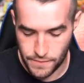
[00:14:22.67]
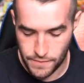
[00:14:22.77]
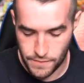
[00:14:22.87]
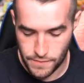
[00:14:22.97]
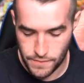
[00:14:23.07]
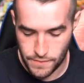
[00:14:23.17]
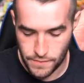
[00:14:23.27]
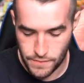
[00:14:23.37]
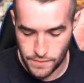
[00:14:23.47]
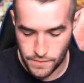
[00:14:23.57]

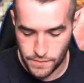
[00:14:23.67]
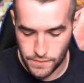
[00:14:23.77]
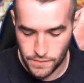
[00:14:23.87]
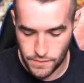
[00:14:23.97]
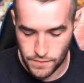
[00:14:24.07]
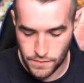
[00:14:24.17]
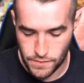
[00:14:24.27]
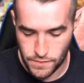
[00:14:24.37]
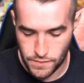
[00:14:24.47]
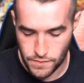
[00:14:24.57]

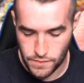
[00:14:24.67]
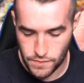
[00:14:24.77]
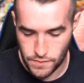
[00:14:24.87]
Nobody speaks.